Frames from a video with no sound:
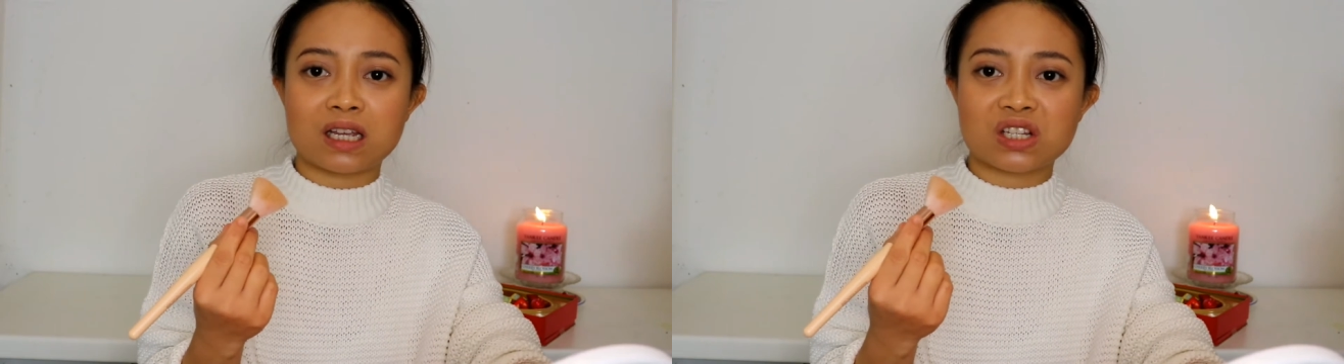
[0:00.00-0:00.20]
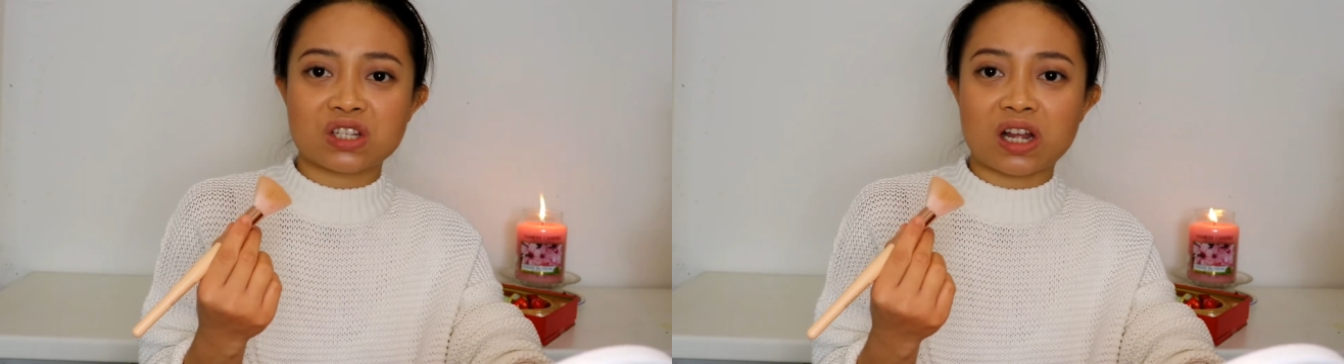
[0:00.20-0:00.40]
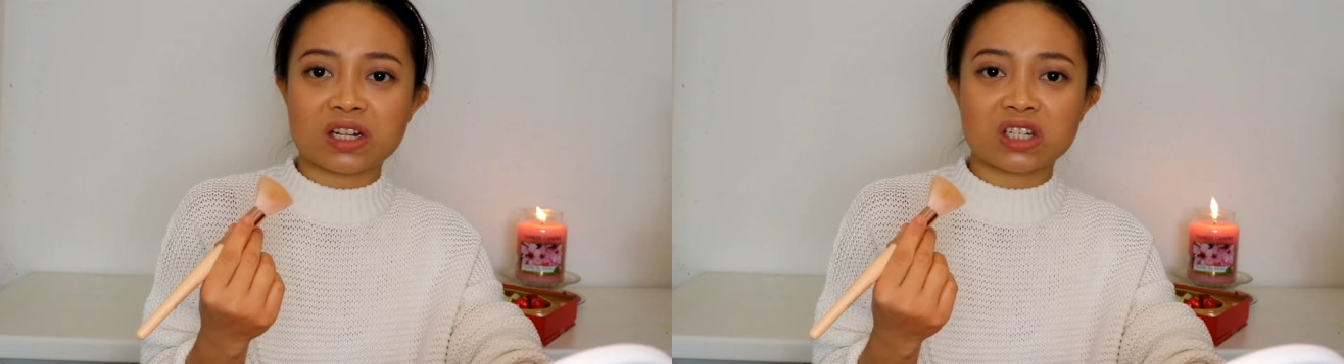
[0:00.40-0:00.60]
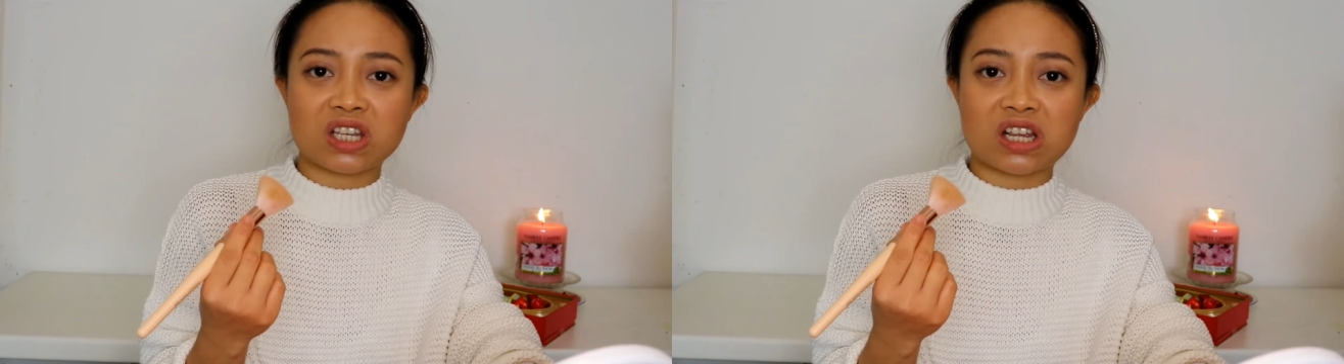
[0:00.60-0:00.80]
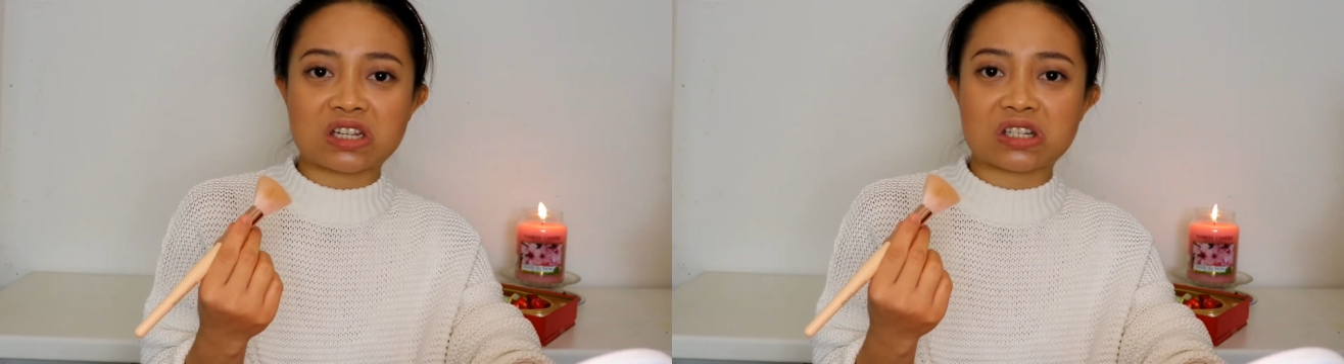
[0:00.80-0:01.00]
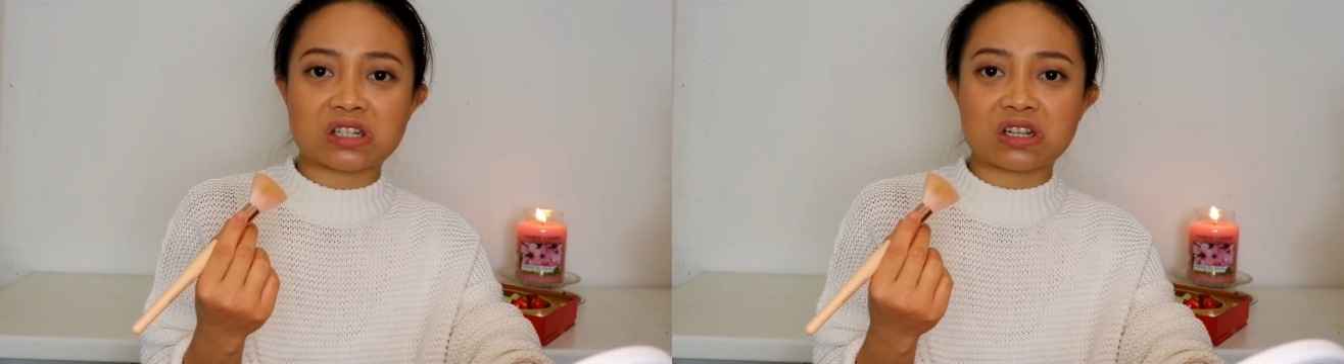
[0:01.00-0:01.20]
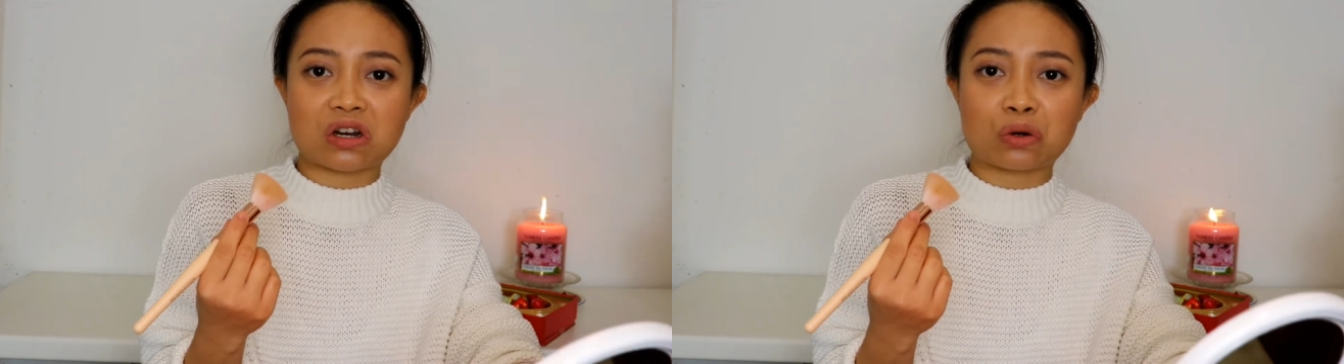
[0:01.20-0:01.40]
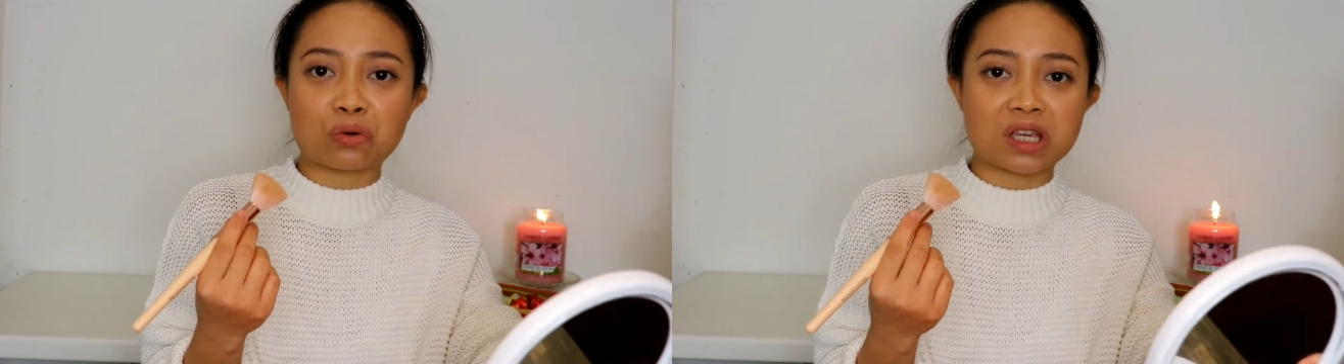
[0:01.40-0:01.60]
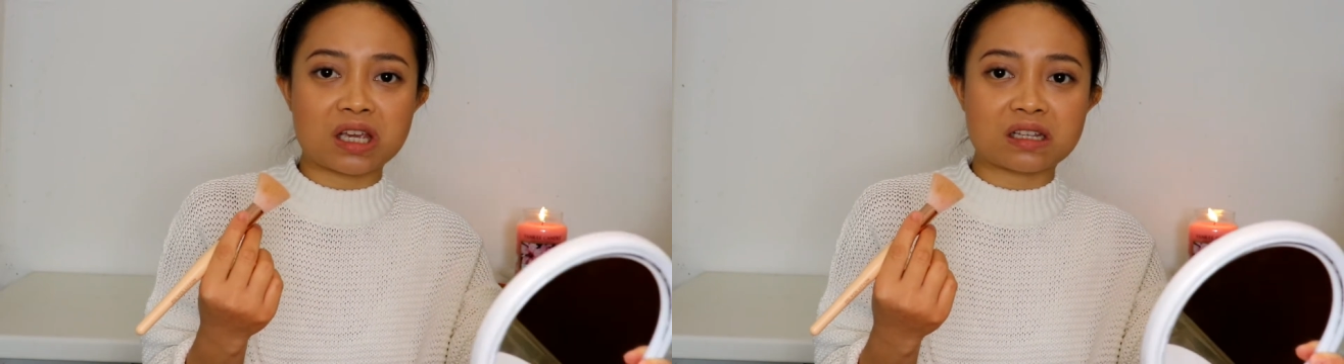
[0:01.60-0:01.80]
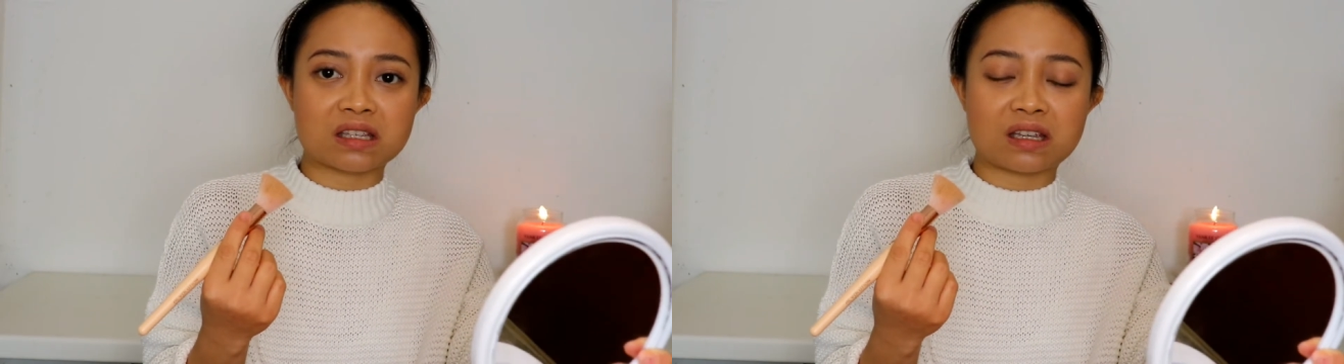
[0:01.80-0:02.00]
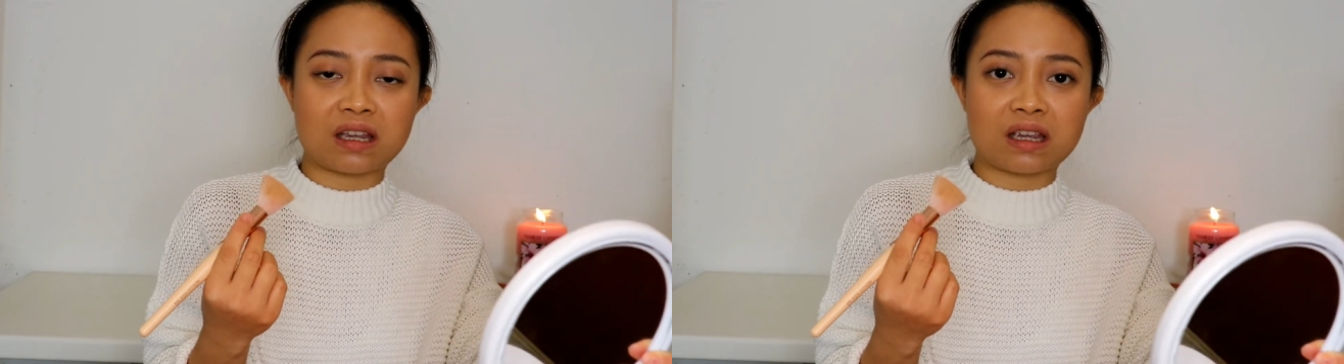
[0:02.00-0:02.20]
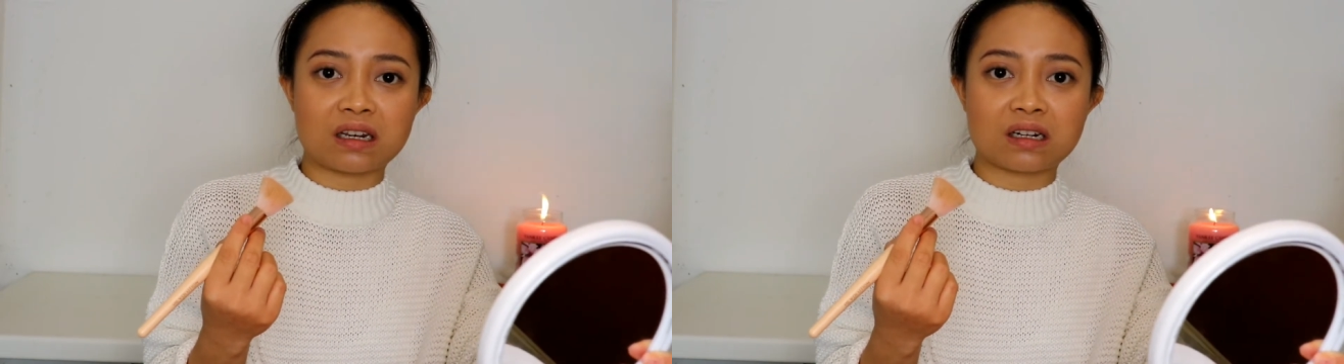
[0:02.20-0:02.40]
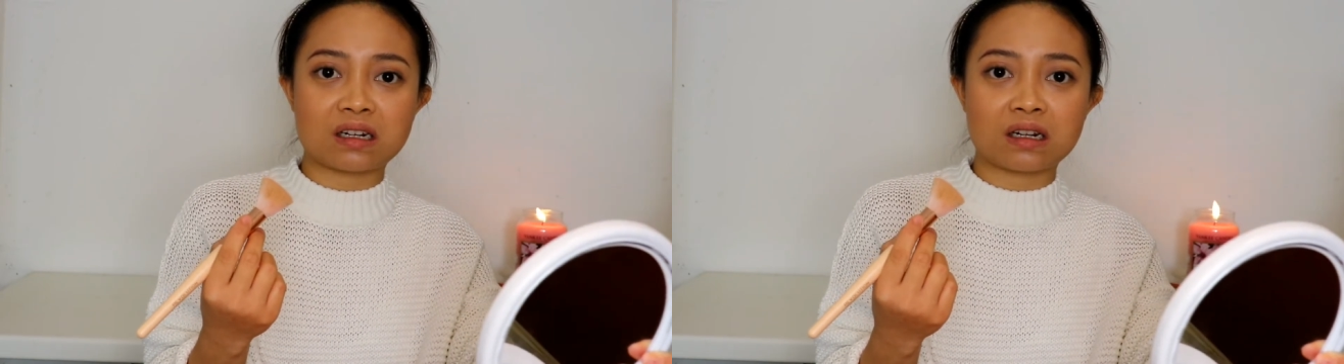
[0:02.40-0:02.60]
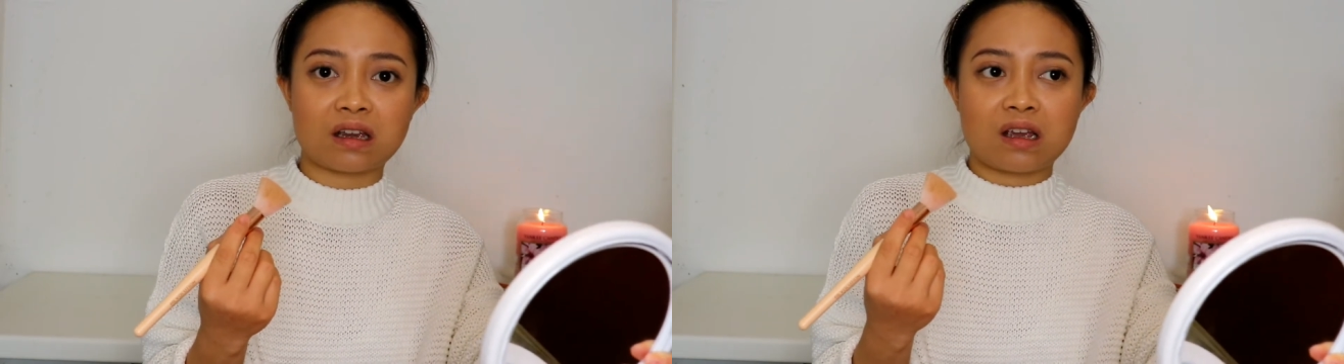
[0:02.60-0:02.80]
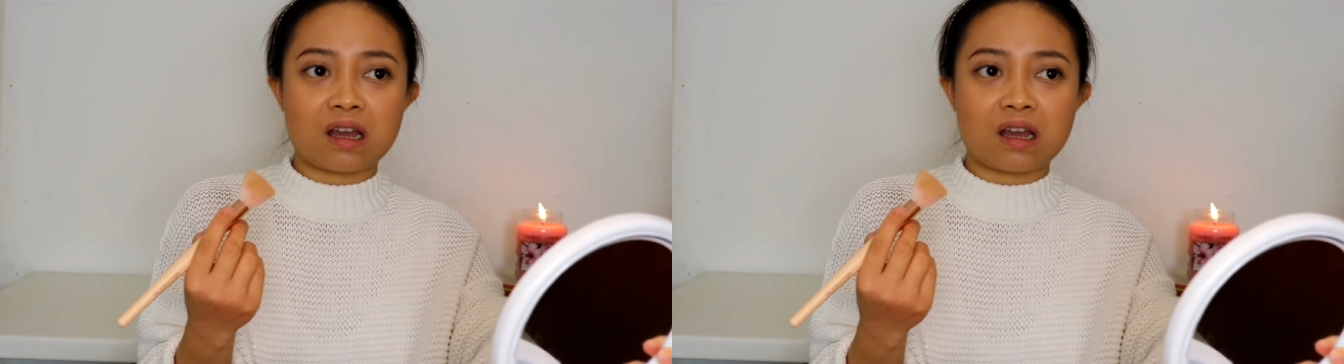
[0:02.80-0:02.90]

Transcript: sun-kissed looking skin.